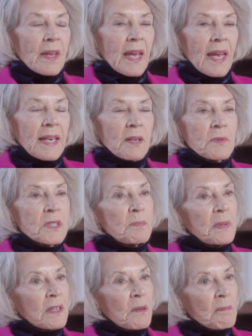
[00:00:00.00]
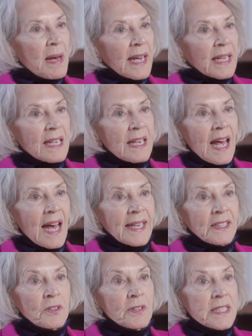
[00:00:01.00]
and it was built by
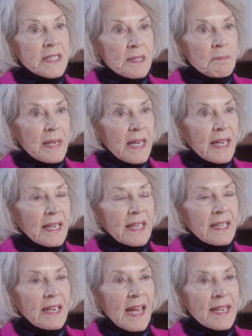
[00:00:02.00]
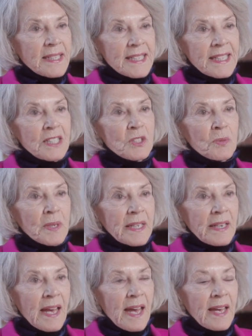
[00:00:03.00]
Clyde Griesenbeck in
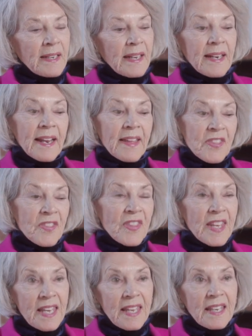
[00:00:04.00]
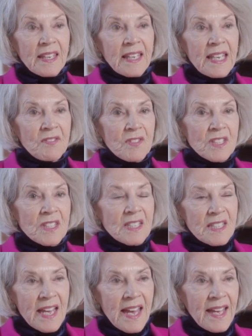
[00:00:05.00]
1929, and I think even
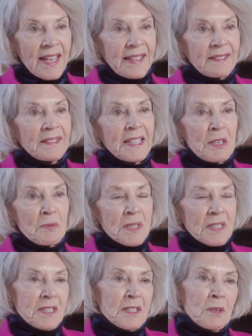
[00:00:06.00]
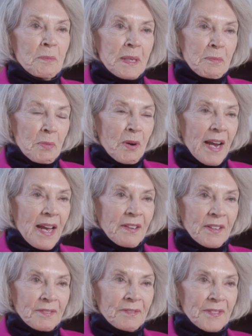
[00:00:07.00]
today he would still be
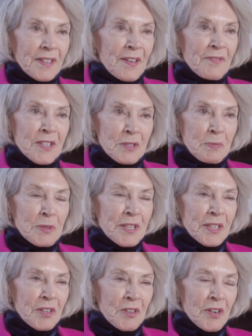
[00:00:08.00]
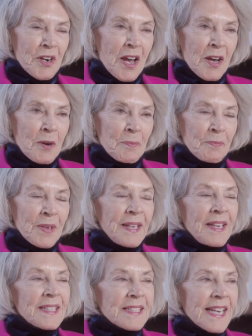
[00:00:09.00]
proud of this particular home.
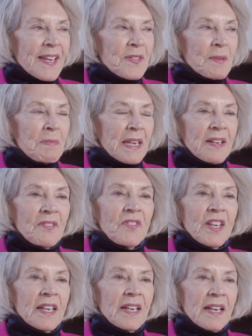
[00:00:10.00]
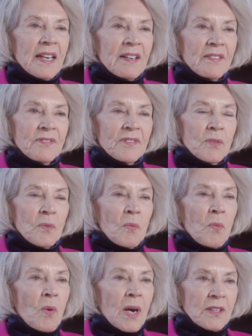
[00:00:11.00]
It's had the benefit of
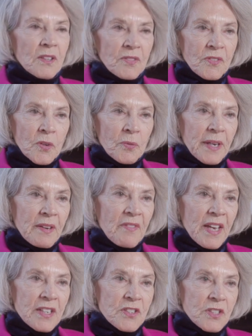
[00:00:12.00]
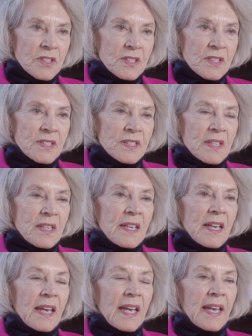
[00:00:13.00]
wonderful renovations
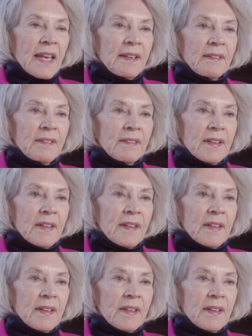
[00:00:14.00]
and